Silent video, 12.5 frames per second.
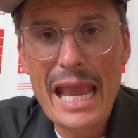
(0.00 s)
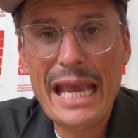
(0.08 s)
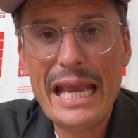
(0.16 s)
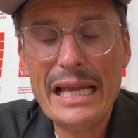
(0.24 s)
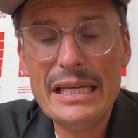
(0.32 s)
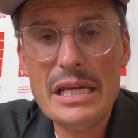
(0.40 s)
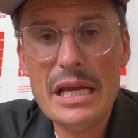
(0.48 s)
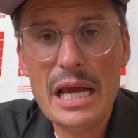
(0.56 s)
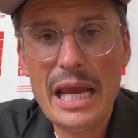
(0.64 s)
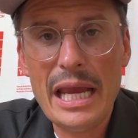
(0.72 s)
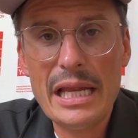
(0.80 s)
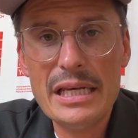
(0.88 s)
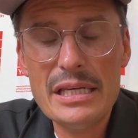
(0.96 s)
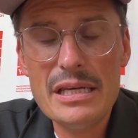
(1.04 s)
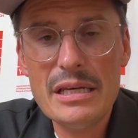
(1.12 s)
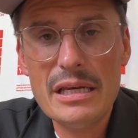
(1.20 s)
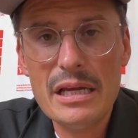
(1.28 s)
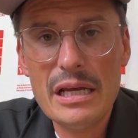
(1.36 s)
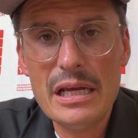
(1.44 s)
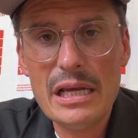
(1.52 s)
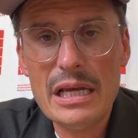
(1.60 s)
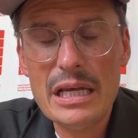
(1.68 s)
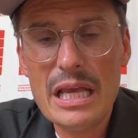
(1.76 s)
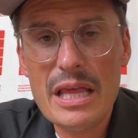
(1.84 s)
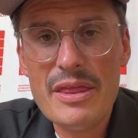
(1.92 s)
and I'm
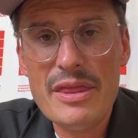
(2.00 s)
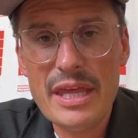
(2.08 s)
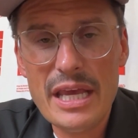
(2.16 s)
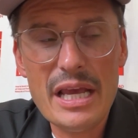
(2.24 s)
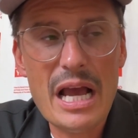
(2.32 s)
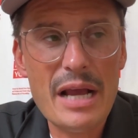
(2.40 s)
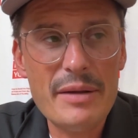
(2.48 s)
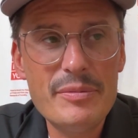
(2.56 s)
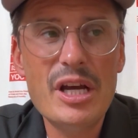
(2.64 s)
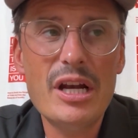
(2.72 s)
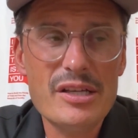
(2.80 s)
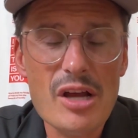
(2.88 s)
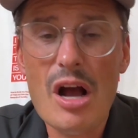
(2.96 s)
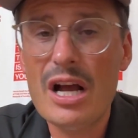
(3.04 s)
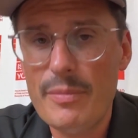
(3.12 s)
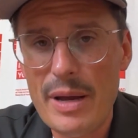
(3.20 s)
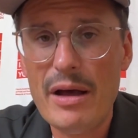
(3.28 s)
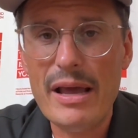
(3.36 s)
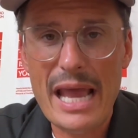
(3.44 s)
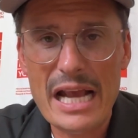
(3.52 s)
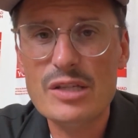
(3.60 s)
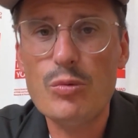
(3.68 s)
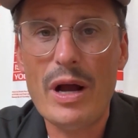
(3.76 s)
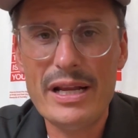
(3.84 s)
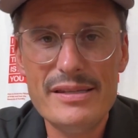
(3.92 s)
going to talk about
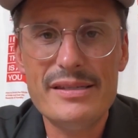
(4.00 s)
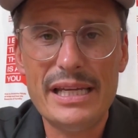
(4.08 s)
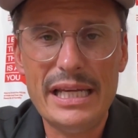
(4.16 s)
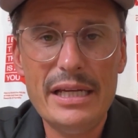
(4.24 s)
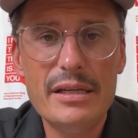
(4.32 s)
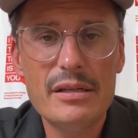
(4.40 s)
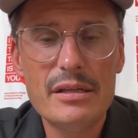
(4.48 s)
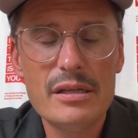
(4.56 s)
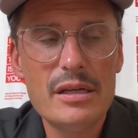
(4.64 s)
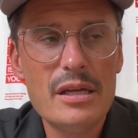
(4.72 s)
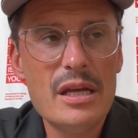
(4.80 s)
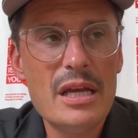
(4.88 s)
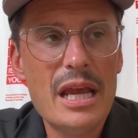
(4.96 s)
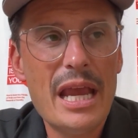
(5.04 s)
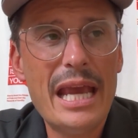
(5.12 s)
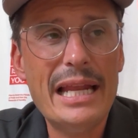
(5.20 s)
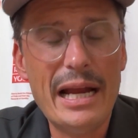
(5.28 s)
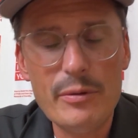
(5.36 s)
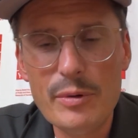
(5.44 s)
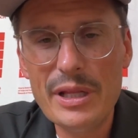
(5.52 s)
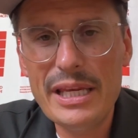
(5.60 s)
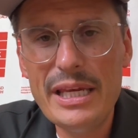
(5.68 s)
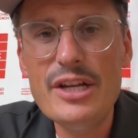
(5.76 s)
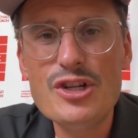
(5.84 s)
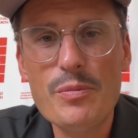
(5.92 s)
X, Y, and Z, and I really
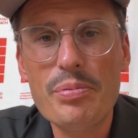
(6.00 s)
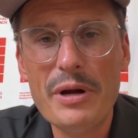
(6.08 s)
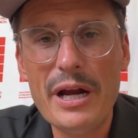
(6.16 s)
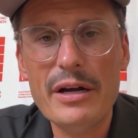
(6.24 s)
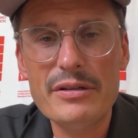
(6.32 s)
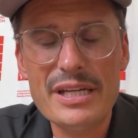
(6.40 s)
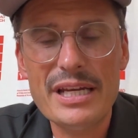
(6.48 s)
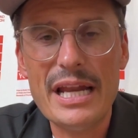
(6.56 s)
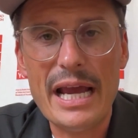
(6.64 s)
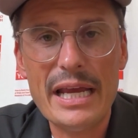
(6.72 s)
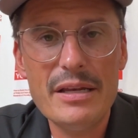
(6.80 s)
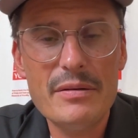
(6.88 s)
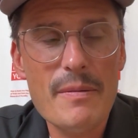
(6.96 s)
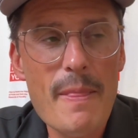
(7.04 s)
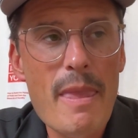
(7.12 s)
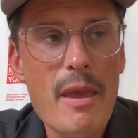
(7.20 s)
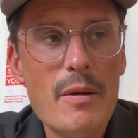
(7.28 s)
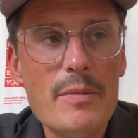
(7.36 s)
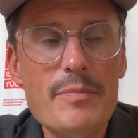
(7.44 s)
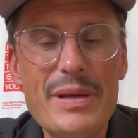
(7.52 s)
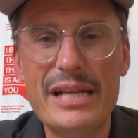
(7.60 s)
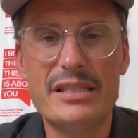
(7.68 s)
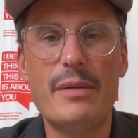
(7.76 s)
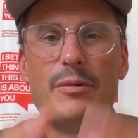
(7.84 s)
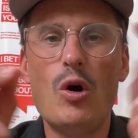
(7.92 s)
need your prayer tonight
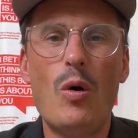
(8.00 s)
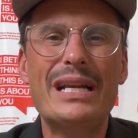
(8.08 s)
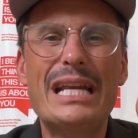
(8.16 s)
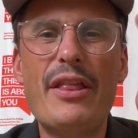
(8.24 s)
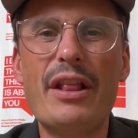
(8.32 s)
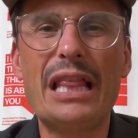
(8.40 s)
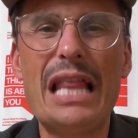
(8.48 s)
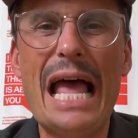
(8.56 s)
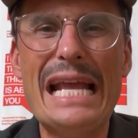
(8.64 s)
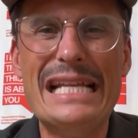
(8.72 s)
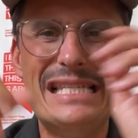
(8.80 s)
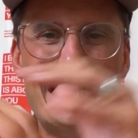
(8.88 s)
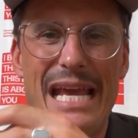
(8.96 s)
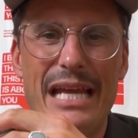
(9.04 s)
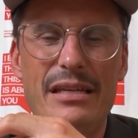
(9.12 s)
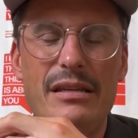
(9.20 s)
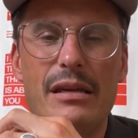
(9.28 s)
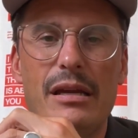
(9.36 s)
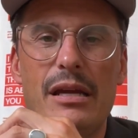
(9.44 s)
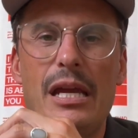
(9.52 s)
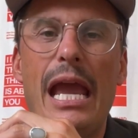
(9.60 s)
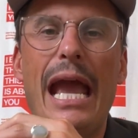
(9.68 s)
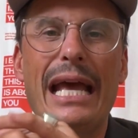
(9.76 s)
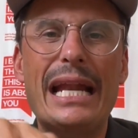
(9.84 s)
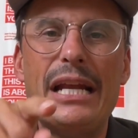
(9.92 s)
because I'm going to the lion's den,
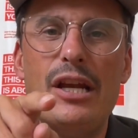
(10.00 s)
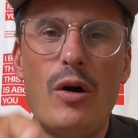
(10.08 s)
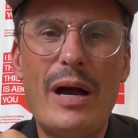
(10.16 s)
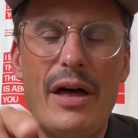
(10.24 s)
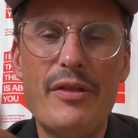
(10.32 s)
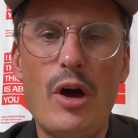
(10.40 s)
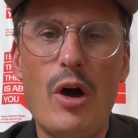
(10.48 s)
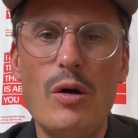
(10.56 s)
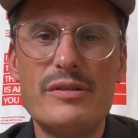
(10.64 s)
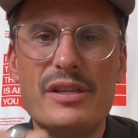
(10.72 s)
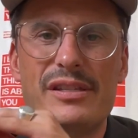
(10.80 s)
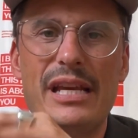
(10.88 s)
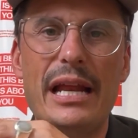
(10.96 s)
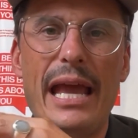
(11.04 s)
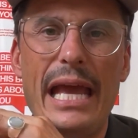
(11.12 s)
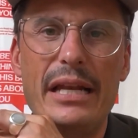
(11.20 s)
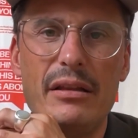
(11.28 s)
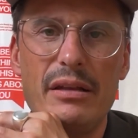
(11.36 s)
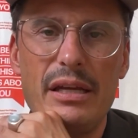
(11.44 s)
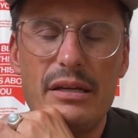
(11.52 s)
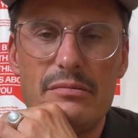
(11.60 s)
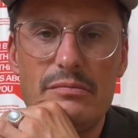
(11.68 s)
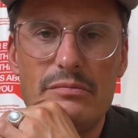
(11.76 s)
and I know how the host is going to handle it.